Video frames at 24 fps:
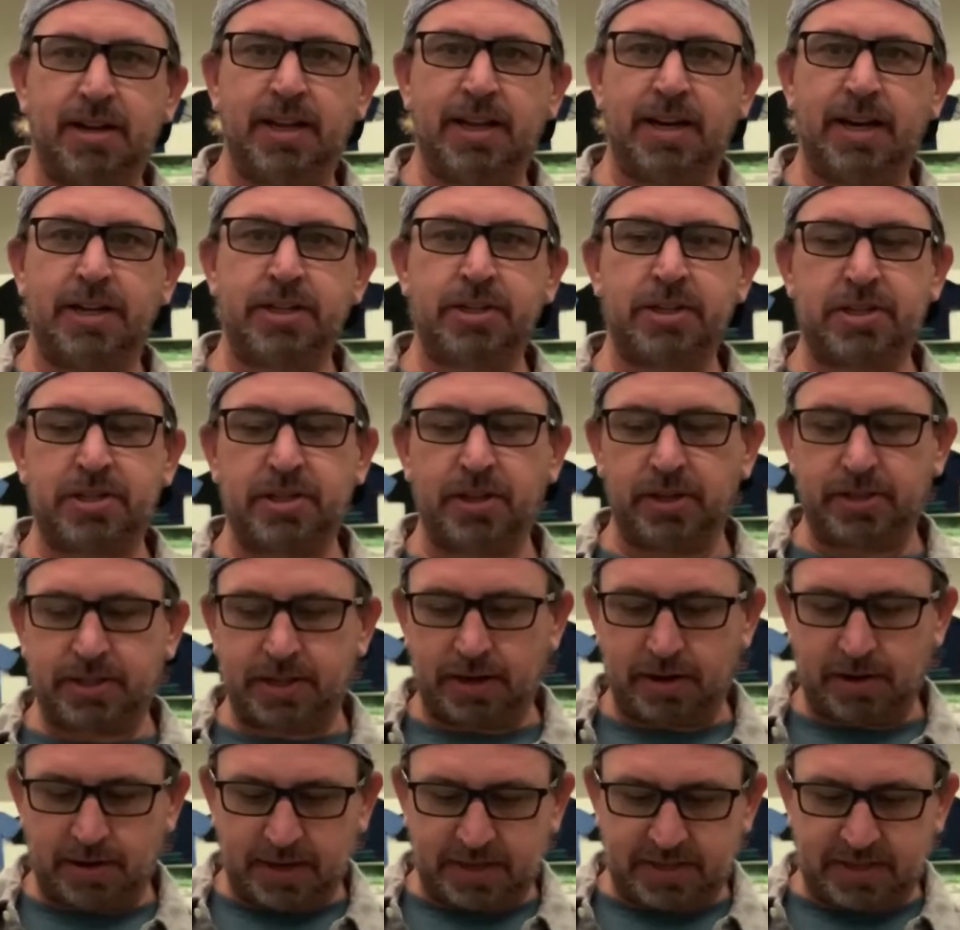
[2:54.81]
And I just looked
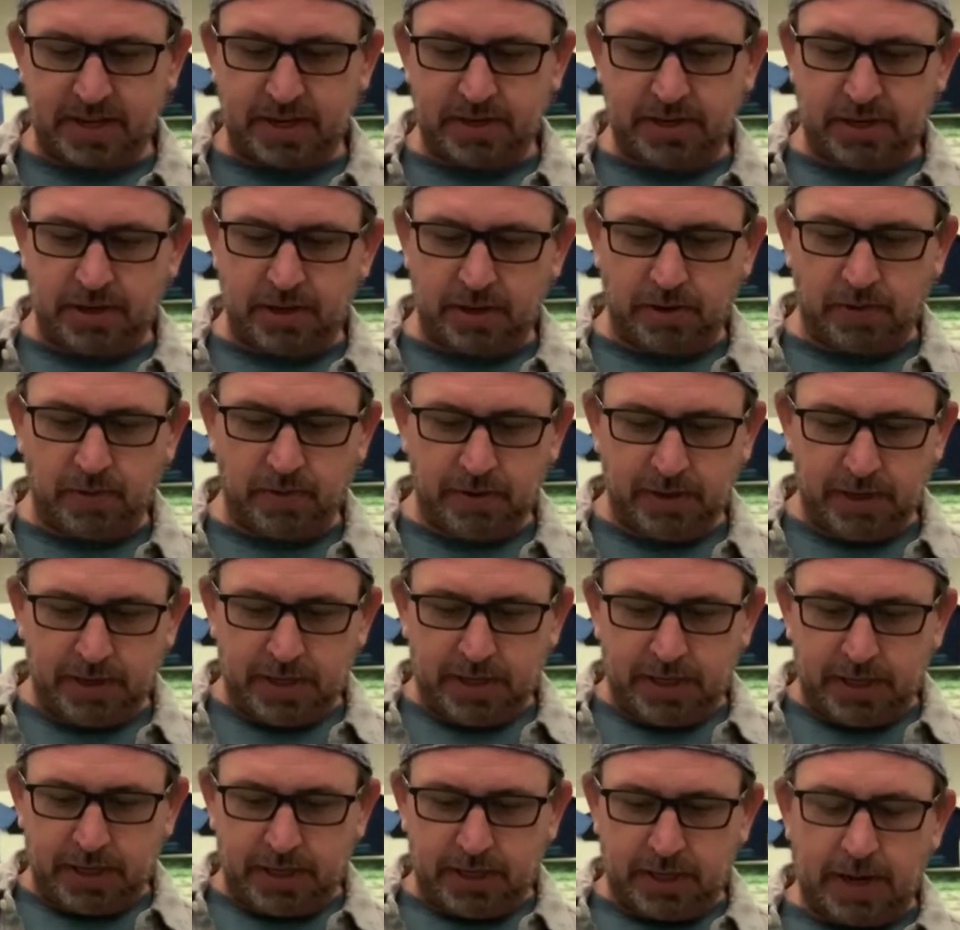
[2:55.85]
at her and I said,
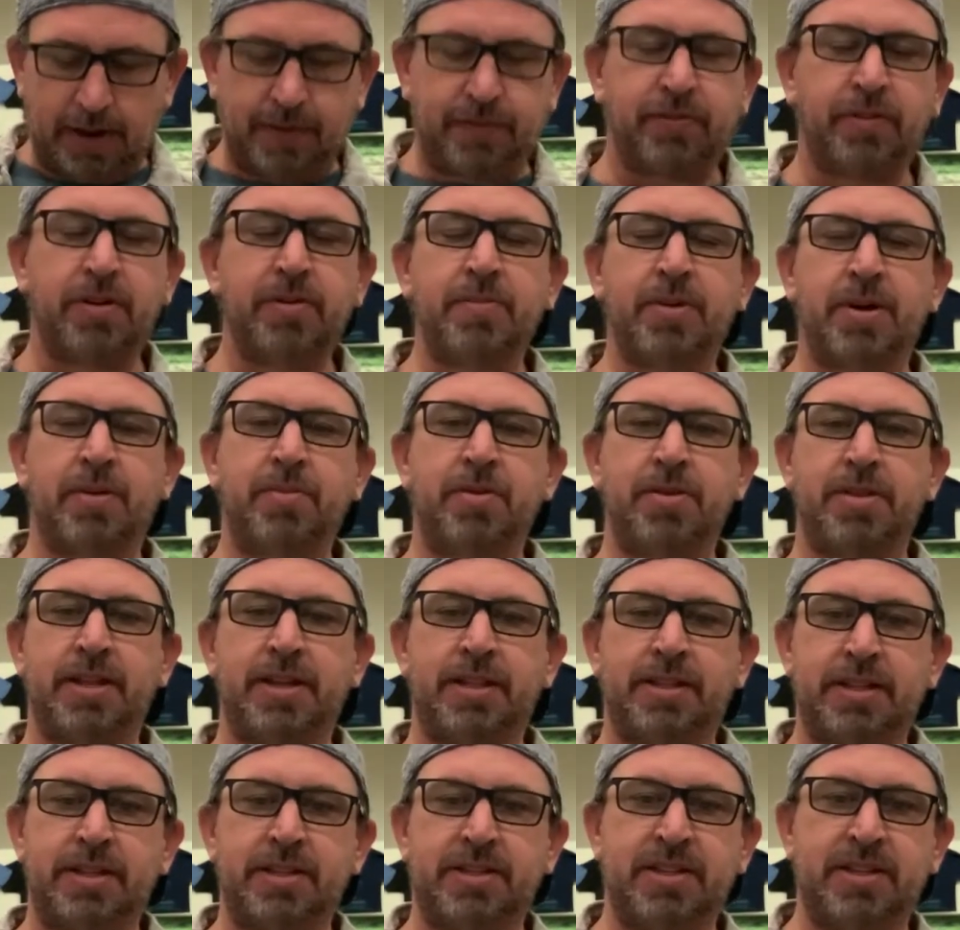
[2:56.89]
you have to remember
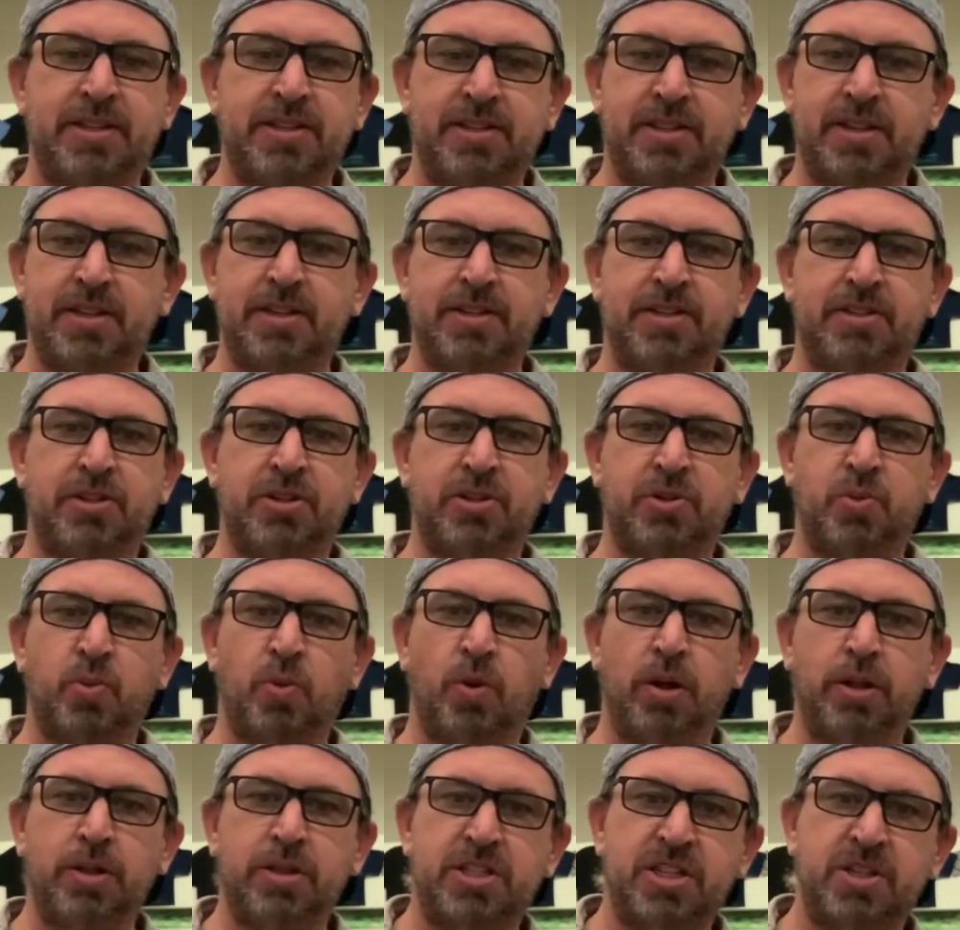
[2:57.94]
that this is just
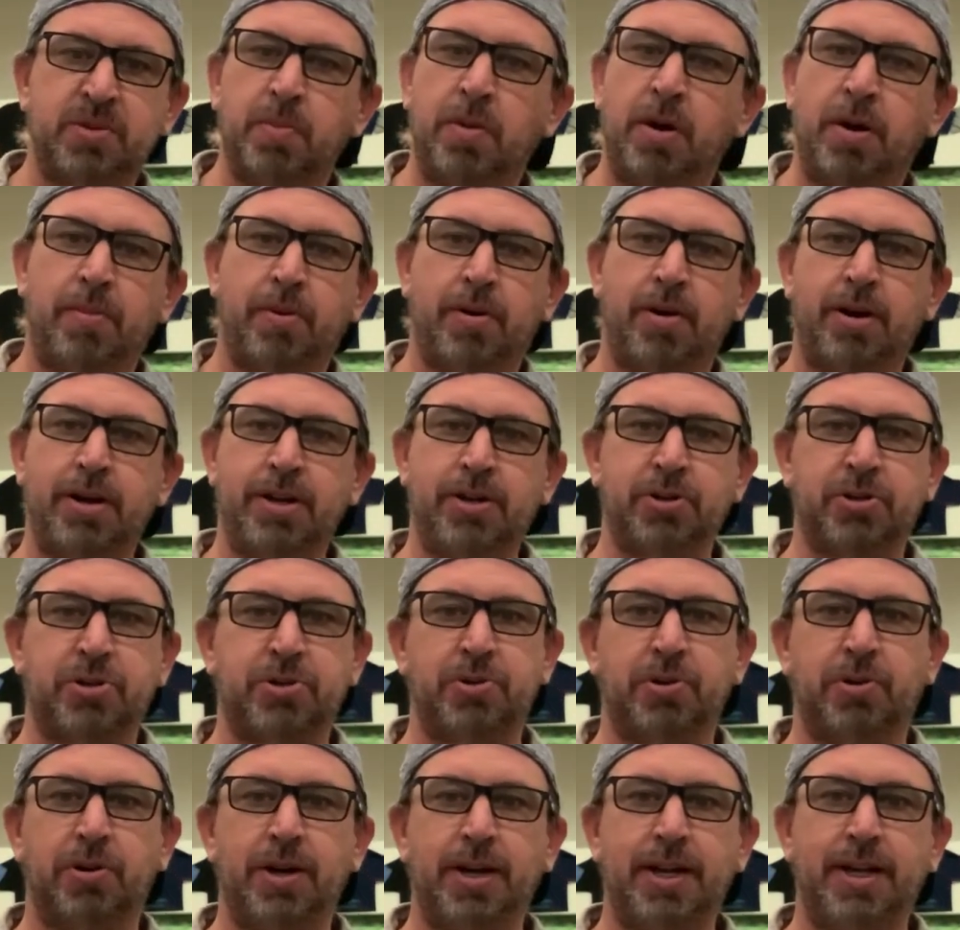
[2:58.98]
one small part of your
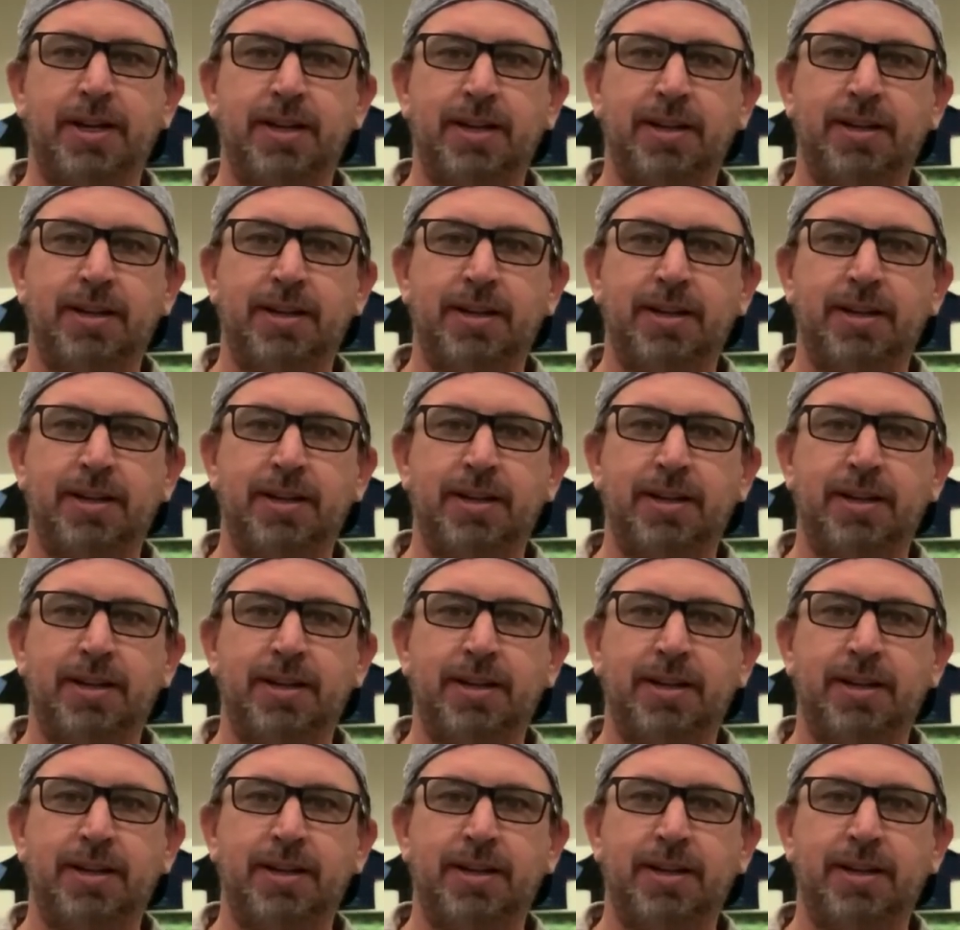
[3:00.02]
story,